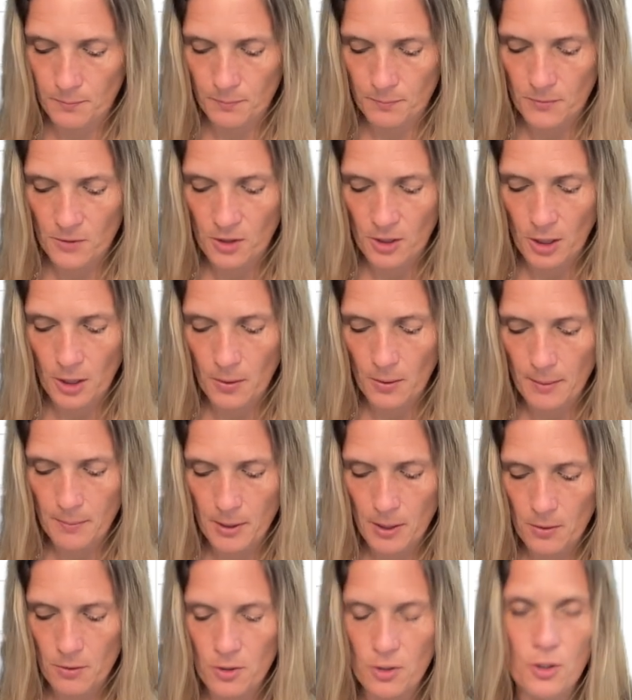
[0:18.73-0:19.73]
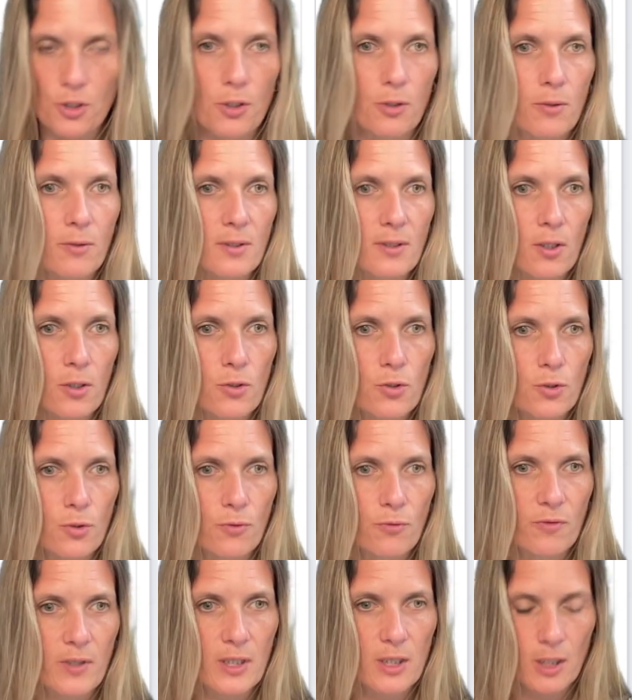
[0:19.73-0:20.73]
So I'm going to do social
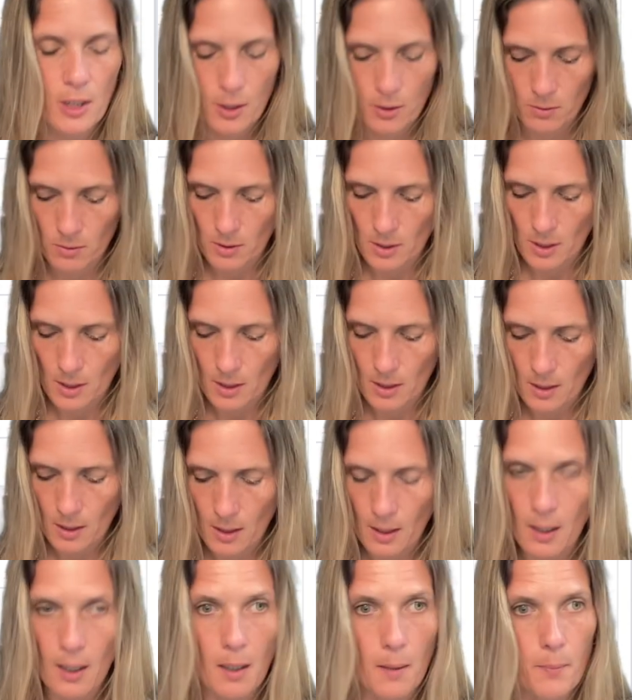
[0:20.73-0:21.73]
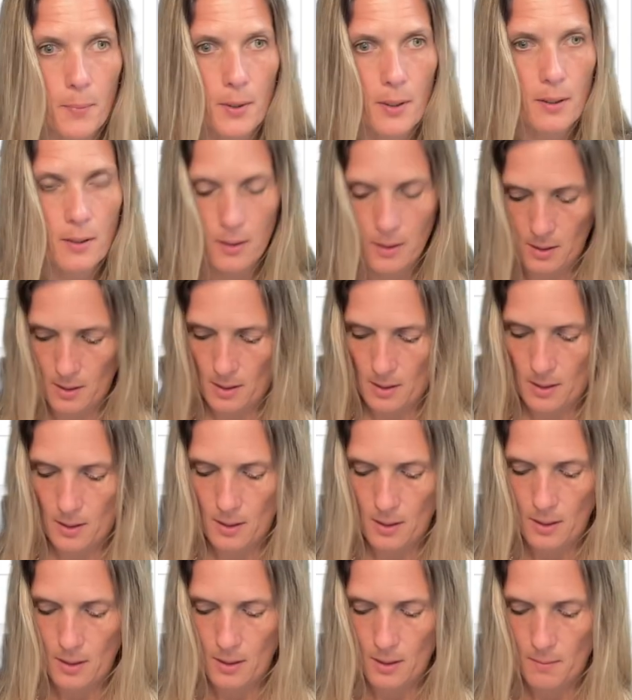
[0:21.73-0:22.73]
video club
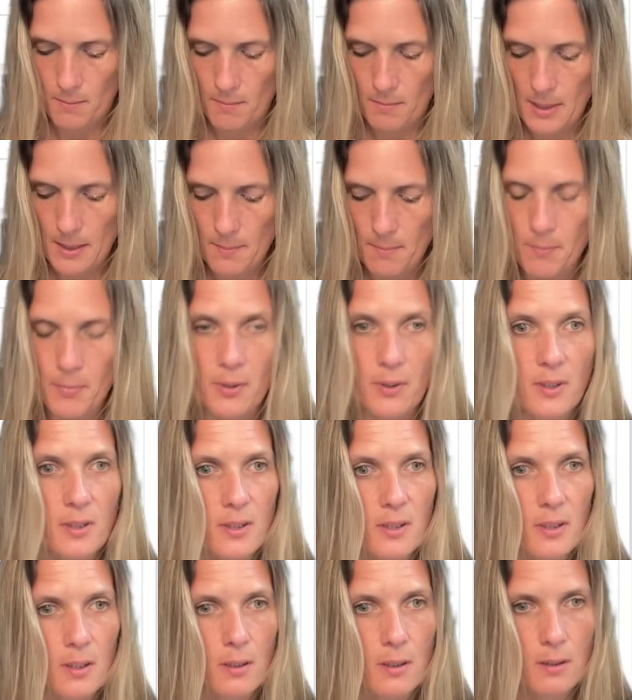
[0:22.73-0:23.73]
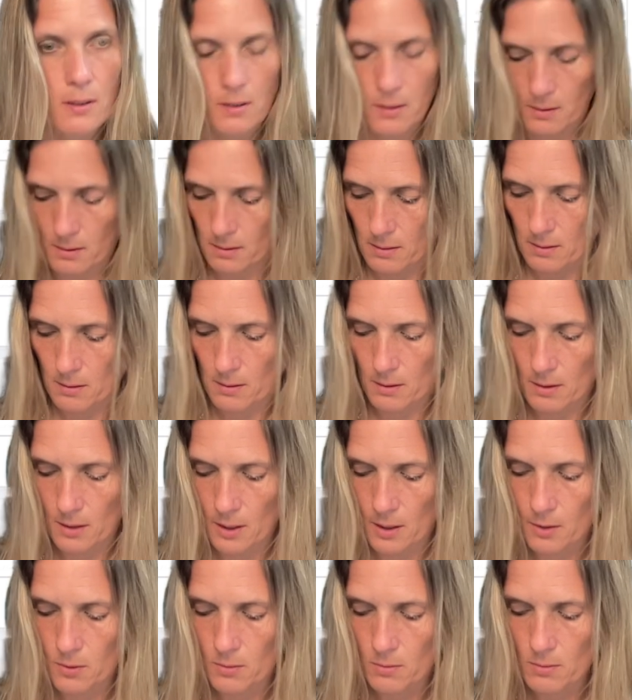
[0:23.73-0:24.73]
members
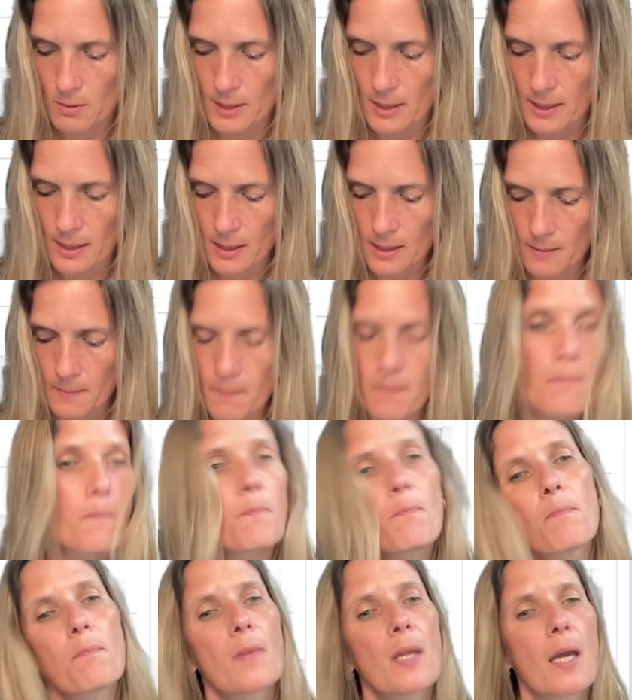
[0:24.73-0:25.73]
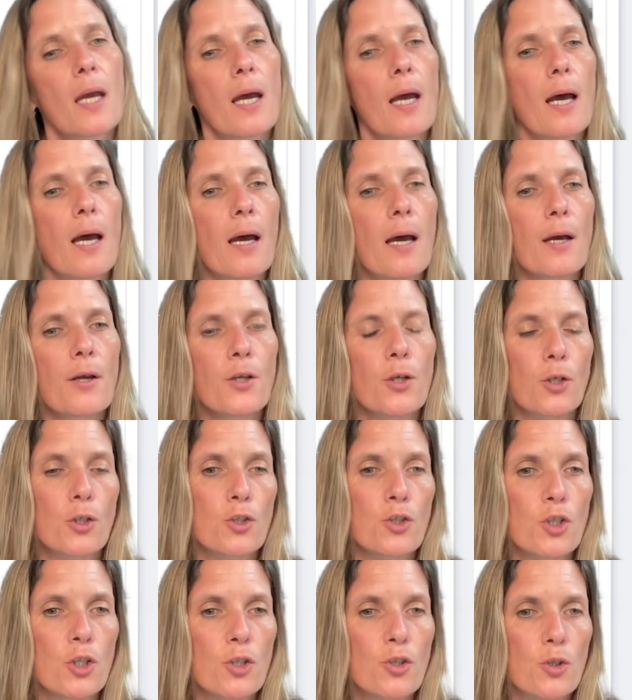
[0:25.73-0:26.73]
only. You can
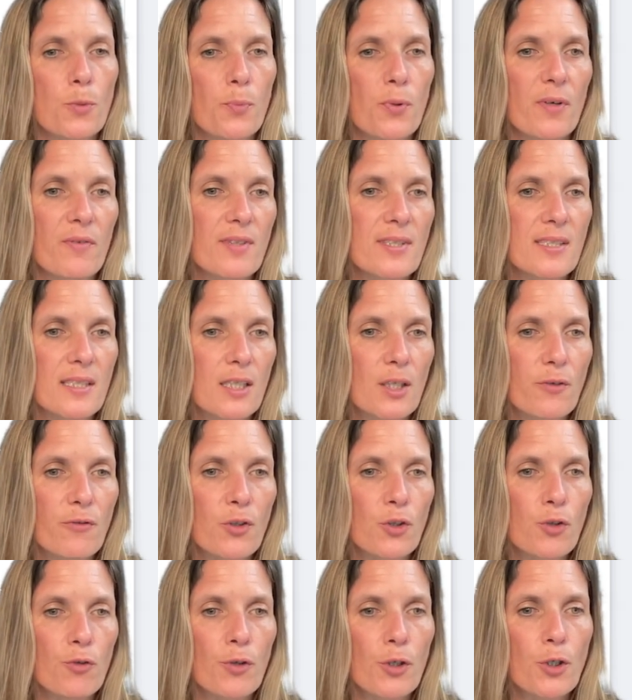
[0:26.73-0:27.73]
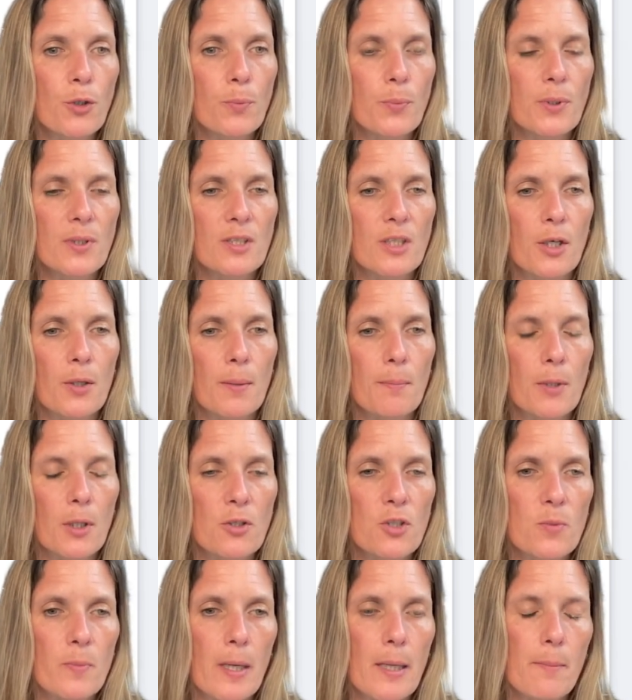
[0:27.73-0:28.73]
choose your privacy of your group. So I'm going
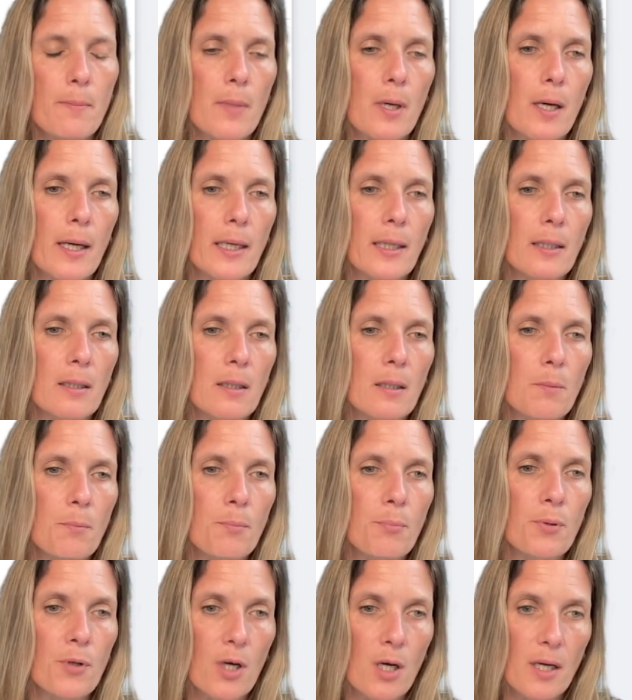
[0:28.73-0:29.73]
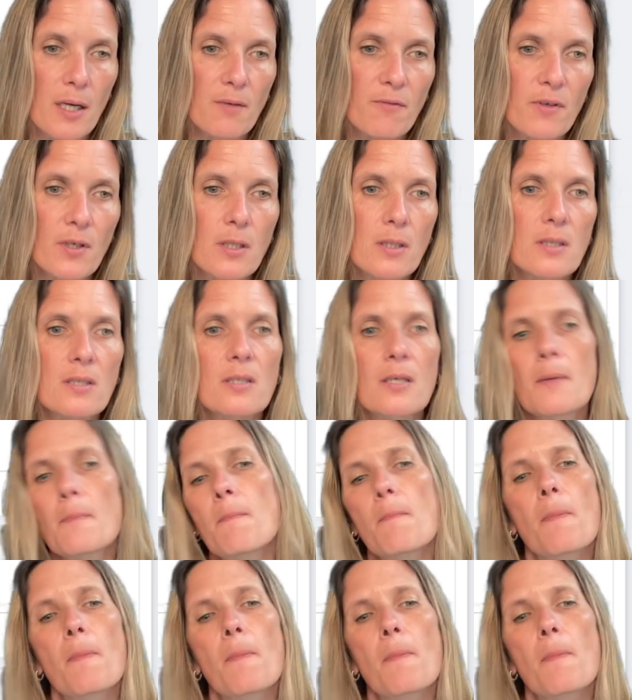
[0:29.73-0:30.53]
to make mine private